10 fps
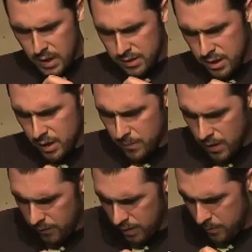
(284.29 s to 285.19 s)
took him
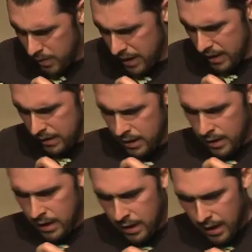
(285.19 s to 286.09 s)
over to the pit.
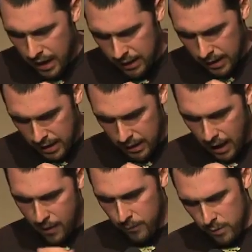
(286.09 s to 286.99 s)
And
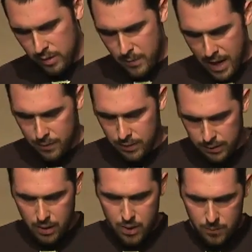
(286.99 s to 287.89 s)
I rode in the back with the
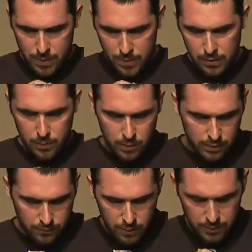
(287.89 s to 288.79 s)
goat. My buddy rode in the
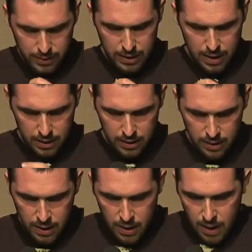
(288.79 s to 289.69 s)
front with the gun.
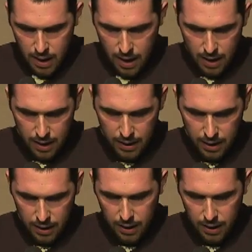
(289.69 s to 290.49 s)
And